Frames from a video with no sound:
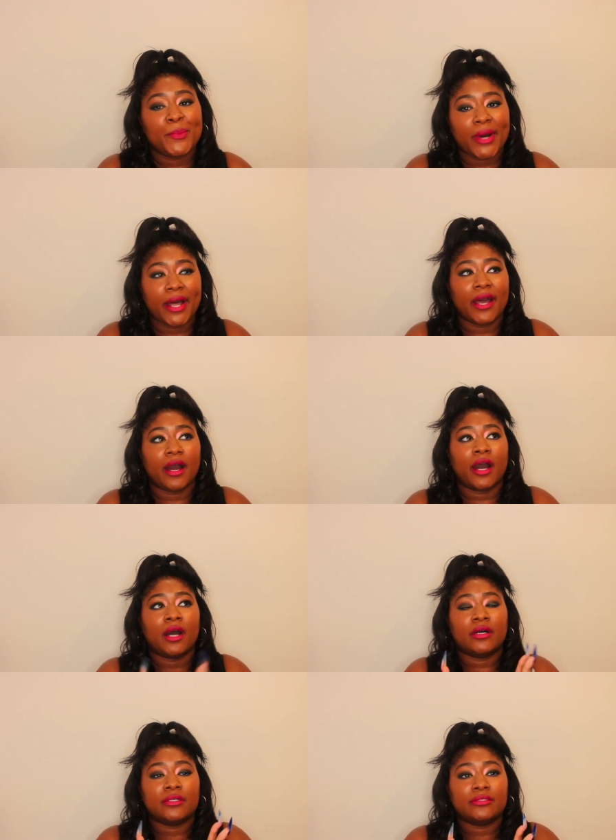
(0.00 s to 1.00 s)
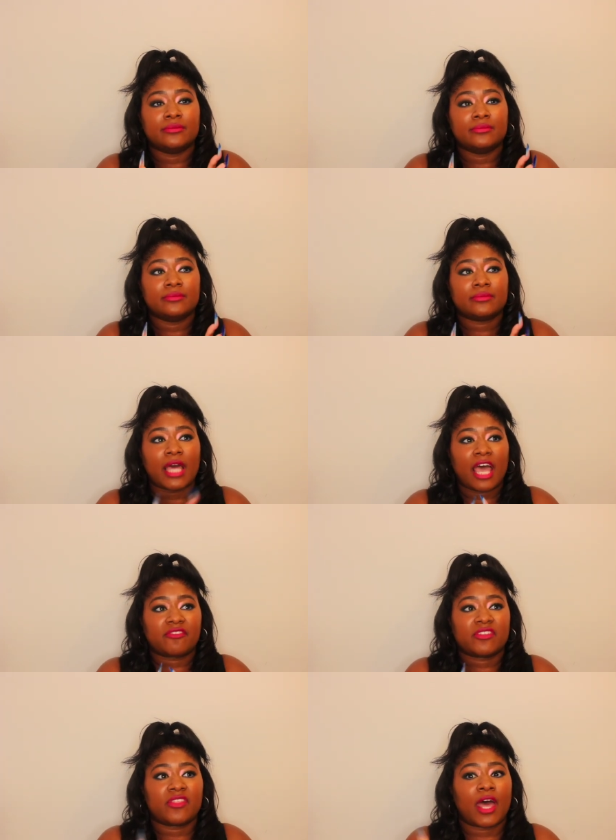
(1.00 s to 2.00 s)
but um
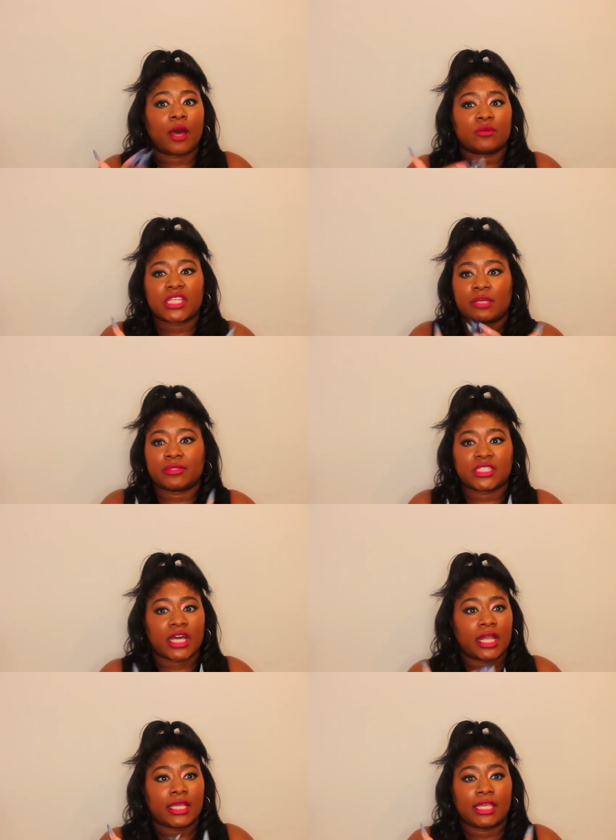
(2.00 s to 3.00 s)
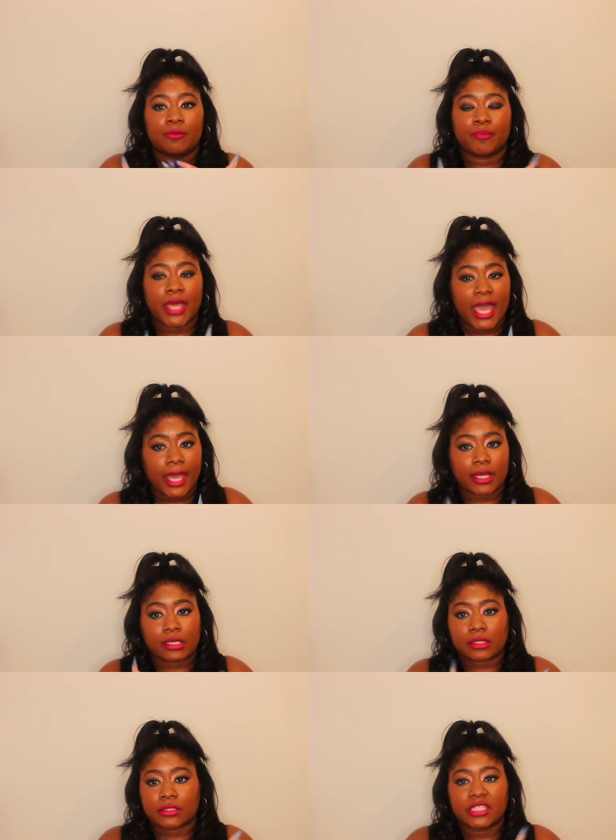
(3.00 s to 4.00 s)
after that I was able to kind of get
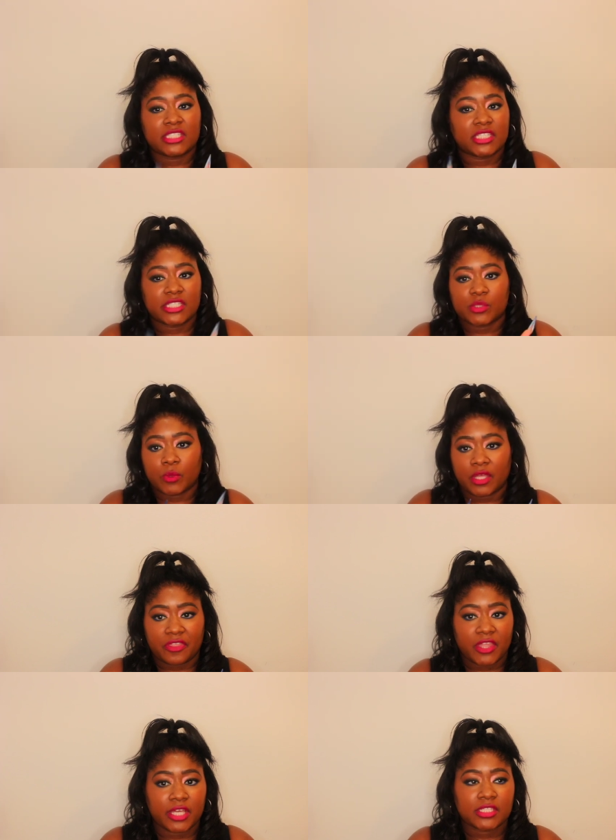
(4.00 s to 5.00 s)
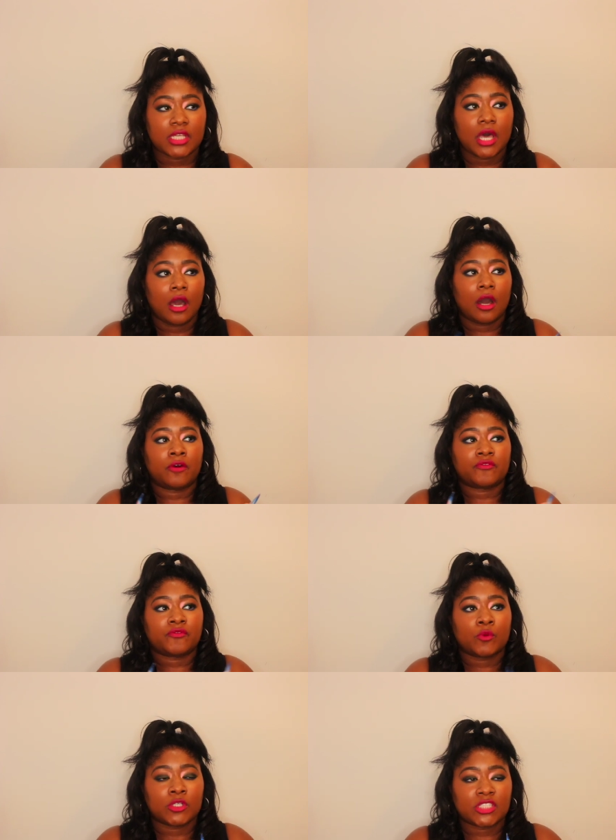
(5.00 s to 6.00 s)
back into the swing of things
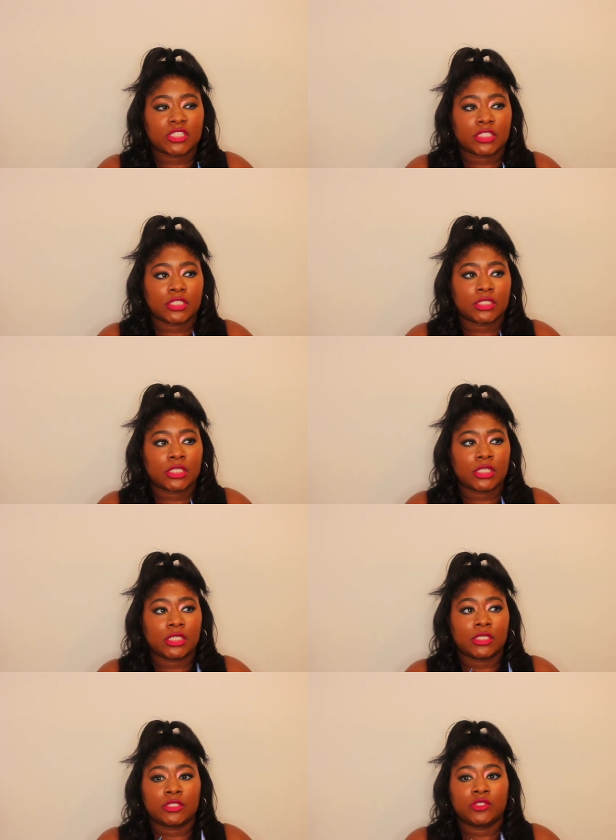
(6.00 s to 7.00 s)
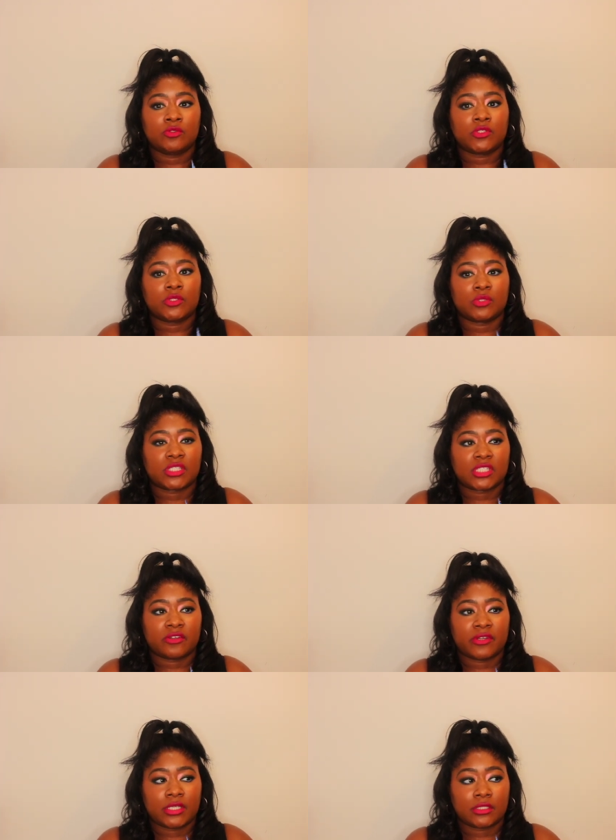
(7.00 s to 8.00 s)
unfortunately due to a
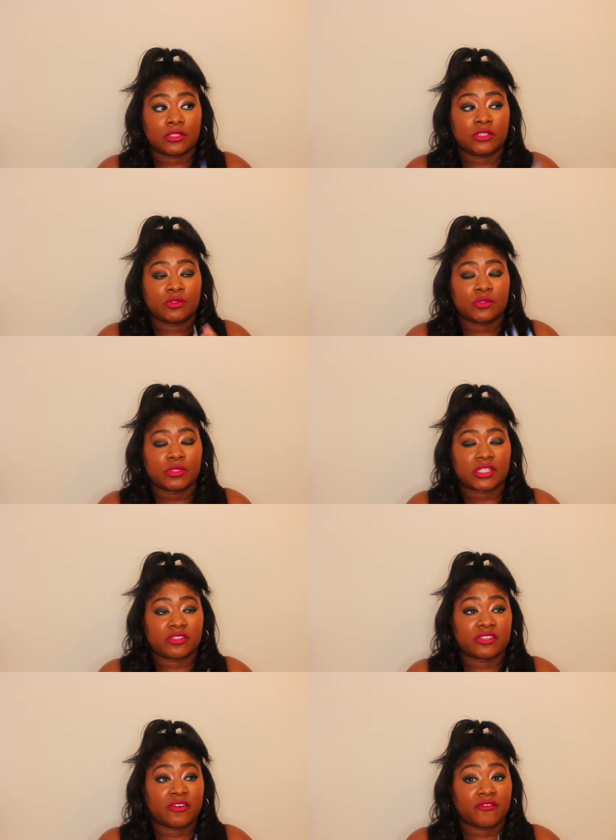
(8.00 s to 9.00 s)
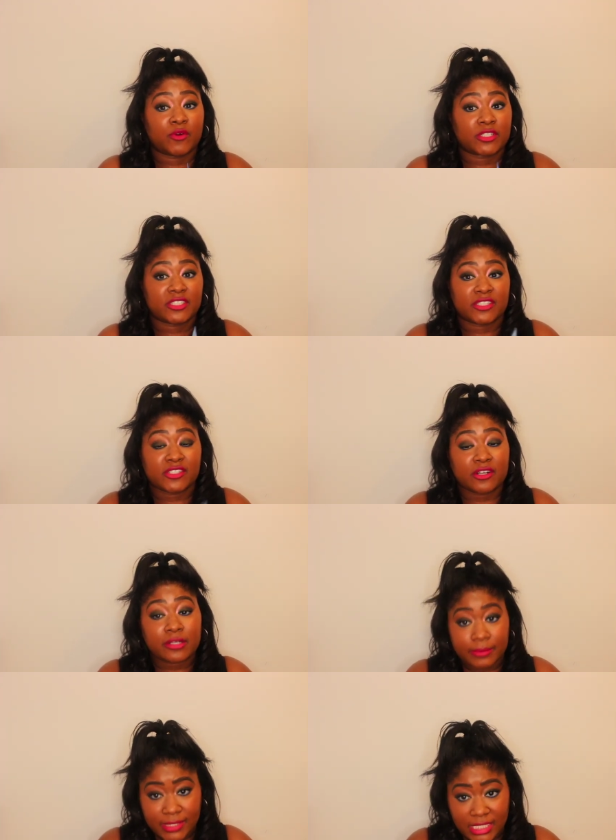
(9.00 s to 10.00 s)
series due to a series of unfortunate
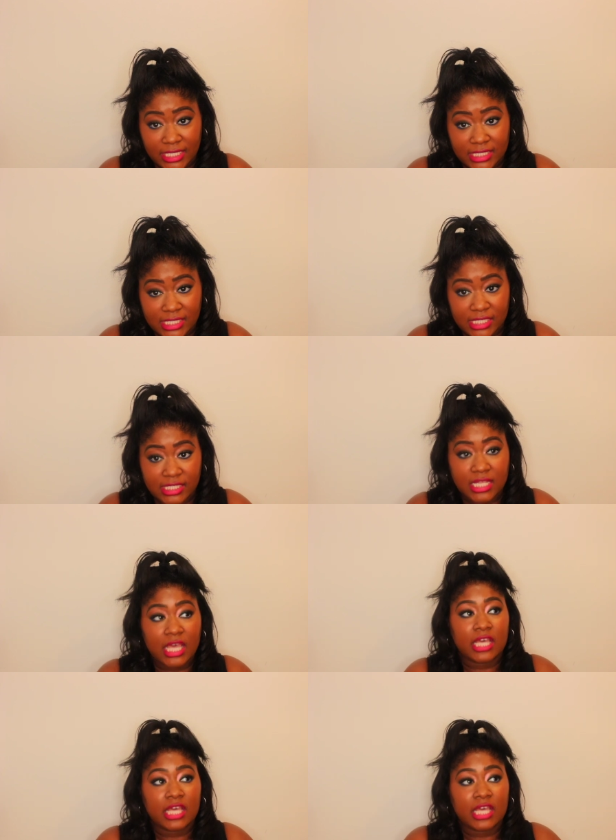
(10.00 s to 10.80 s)
circumstances